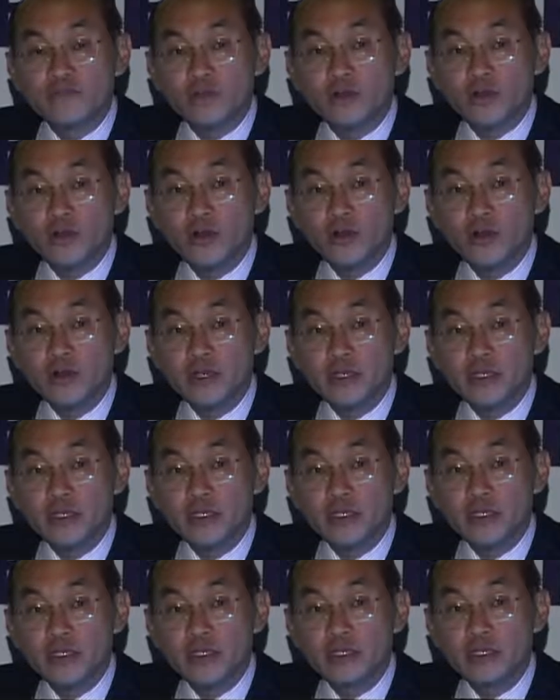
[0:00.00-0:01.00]

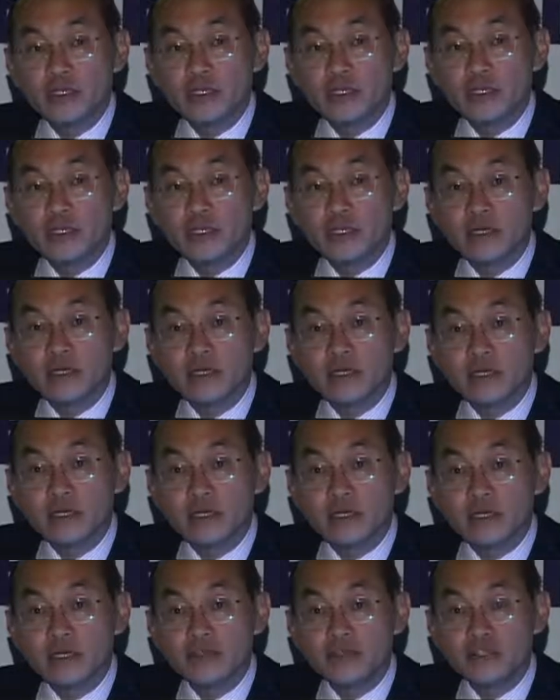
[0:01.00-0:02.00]
early
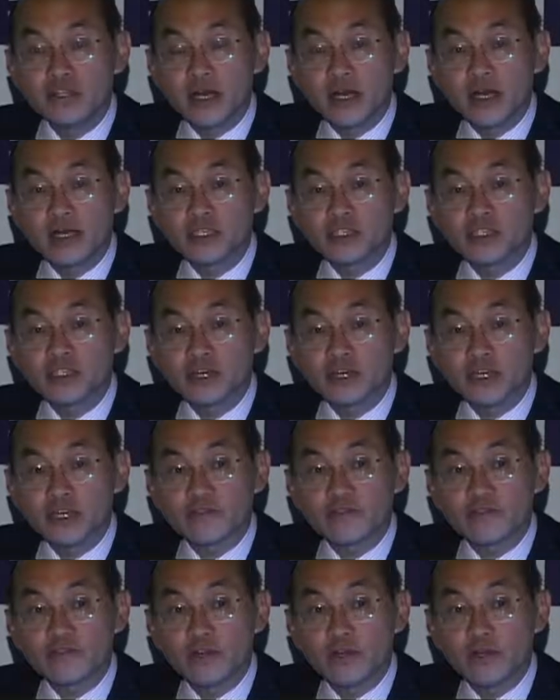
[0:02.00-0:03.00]
diastolic
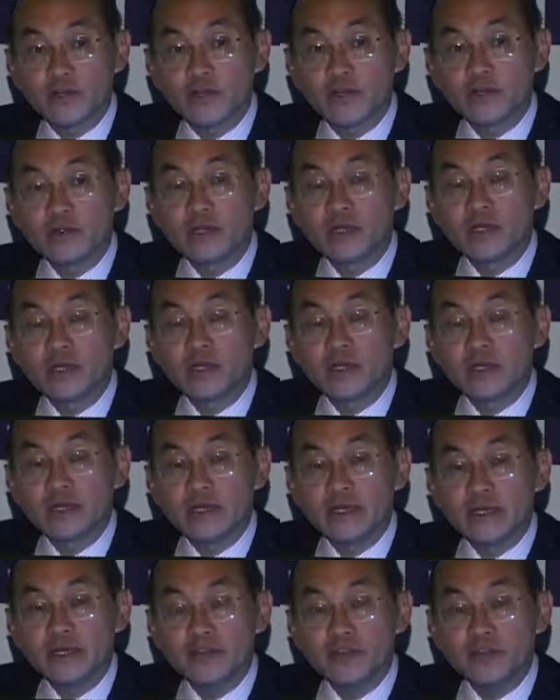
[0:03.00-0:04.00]
flow
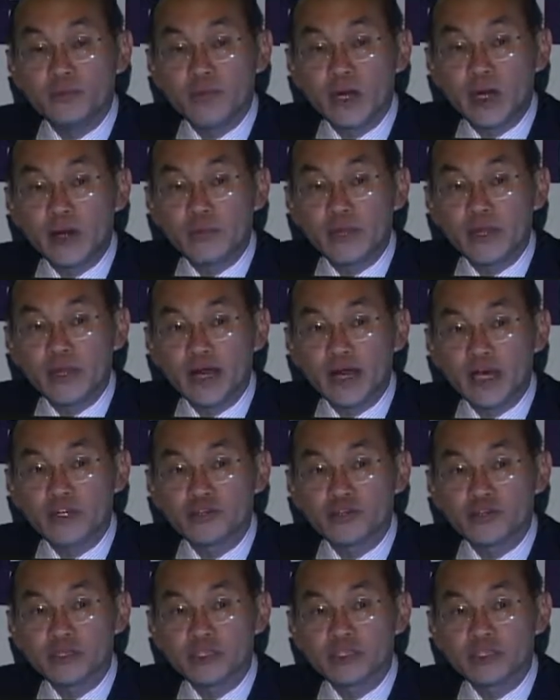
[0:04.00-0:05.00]
in the pulmonary
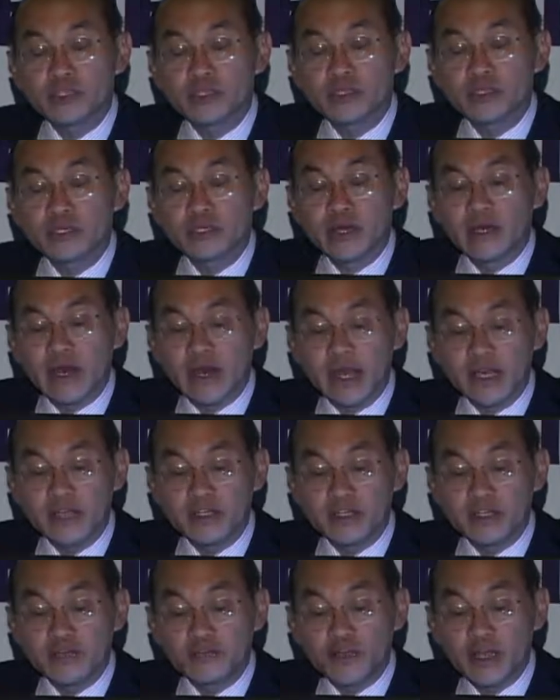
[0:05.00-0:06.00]
arteries,
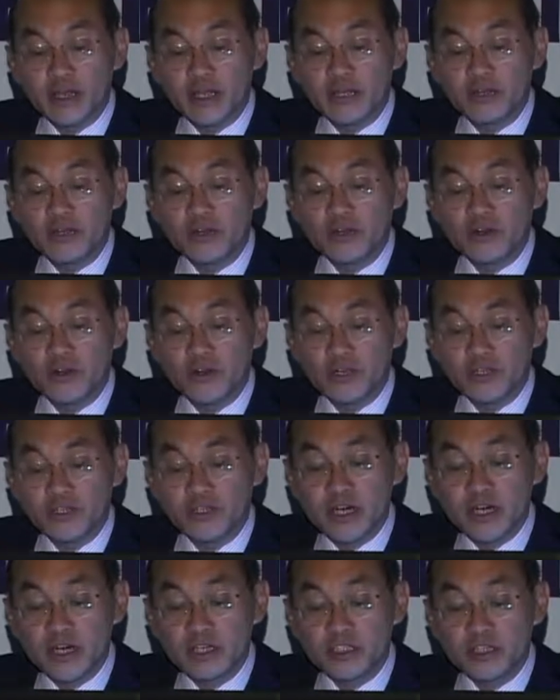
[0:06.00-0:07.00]
antegrade early
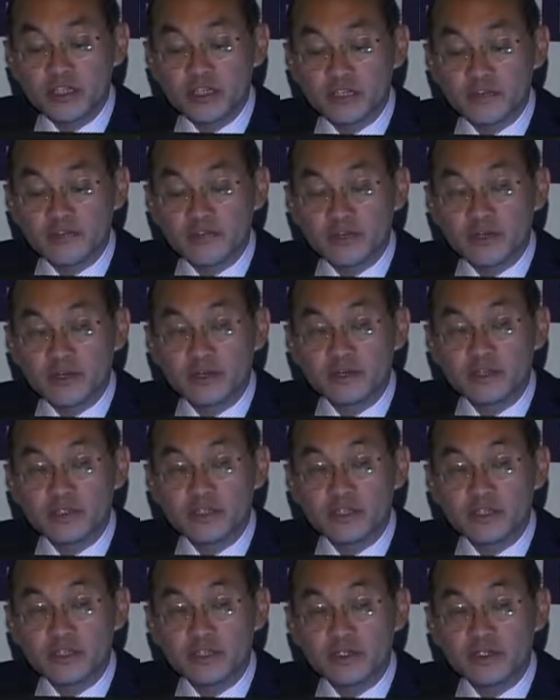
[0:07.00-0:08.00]
diastolic flow
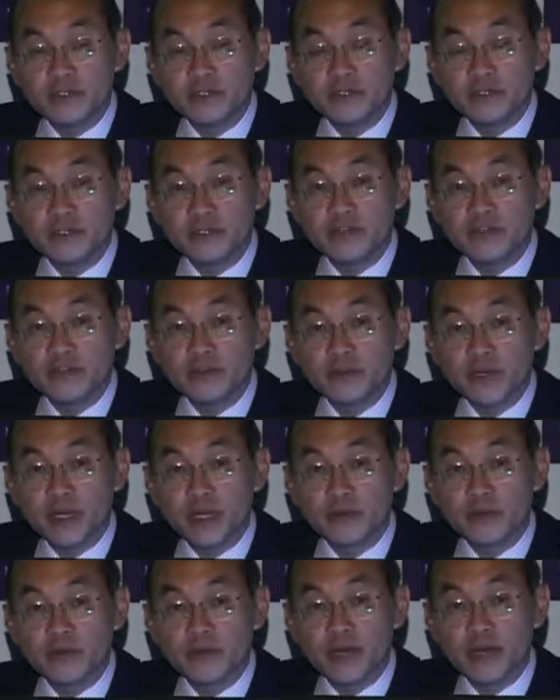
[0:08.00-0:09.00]
seen in the
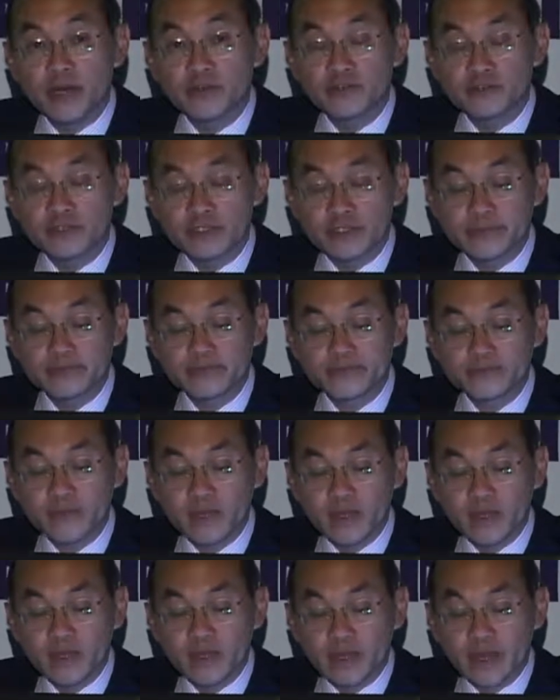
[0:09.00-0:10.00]
pulmonary arteries,
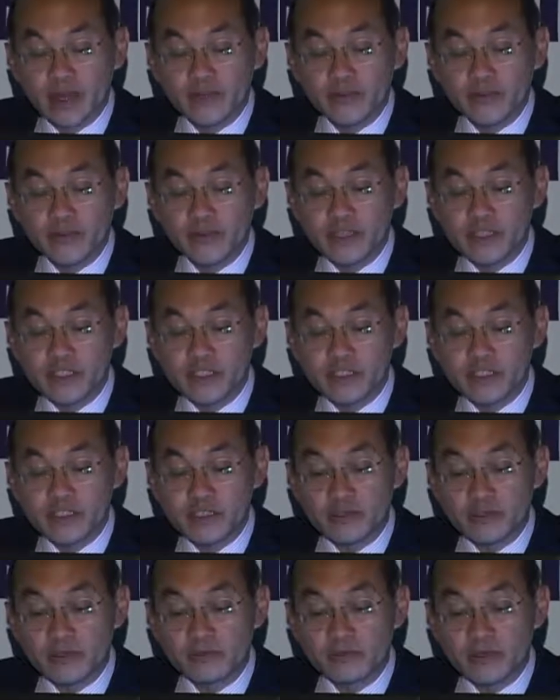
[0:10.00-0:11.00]
and that this is
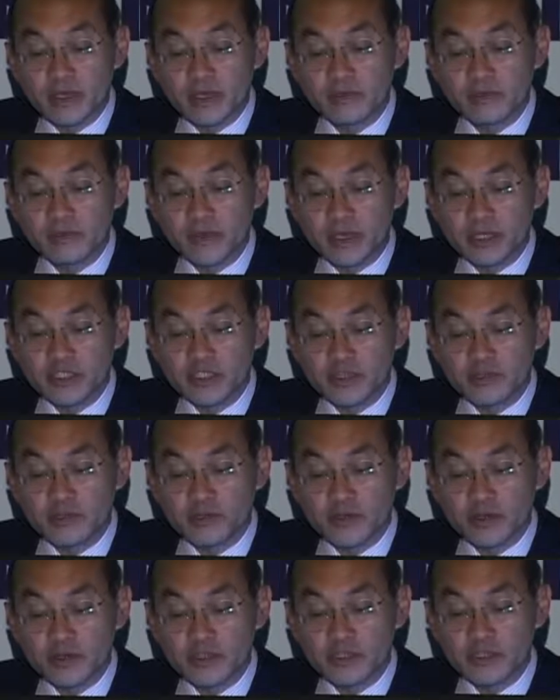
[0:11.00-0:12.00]
a positive
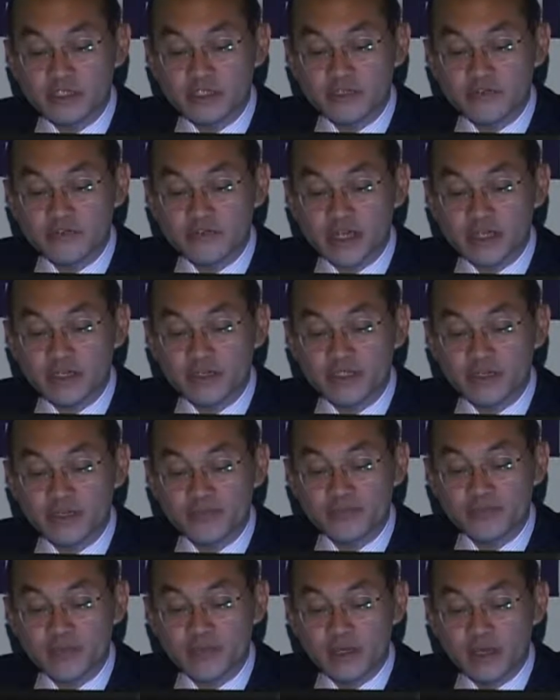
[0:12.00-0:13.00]
prognostic factor.
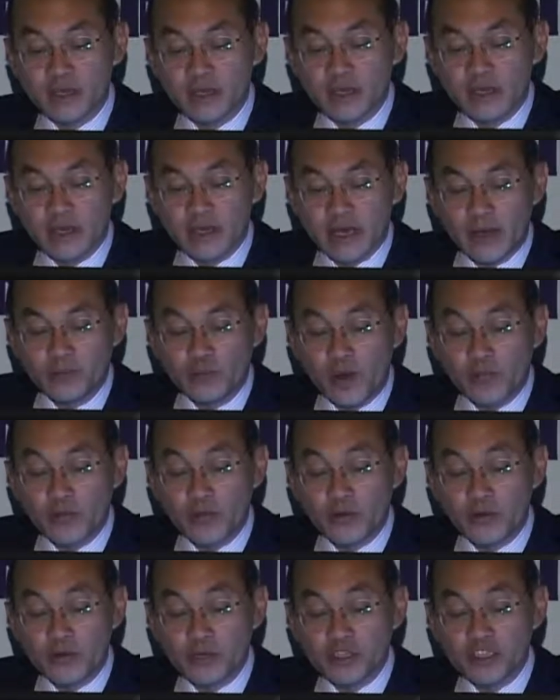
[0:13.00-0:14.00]
And one would
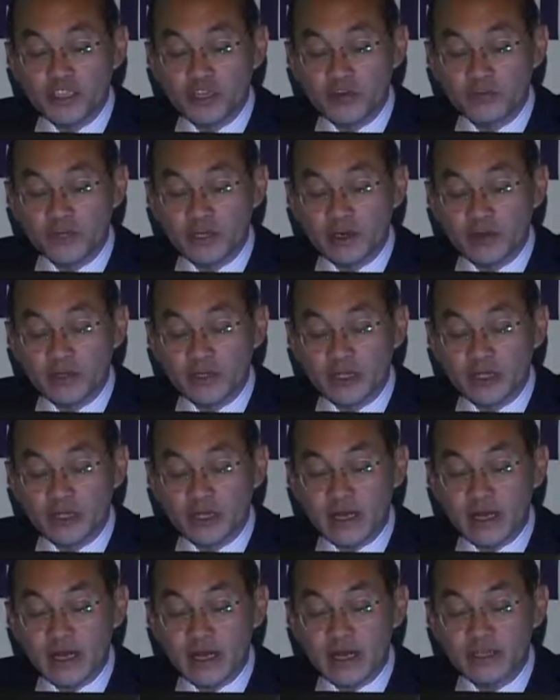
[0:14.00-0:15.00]
also be looking
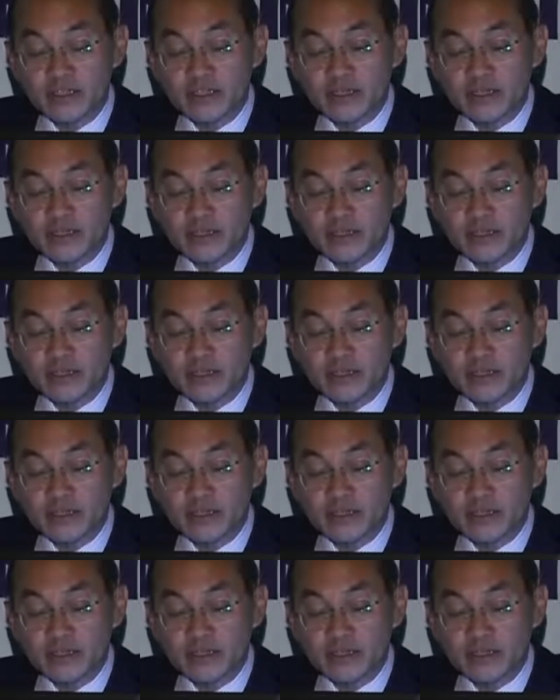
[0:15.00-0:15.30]
at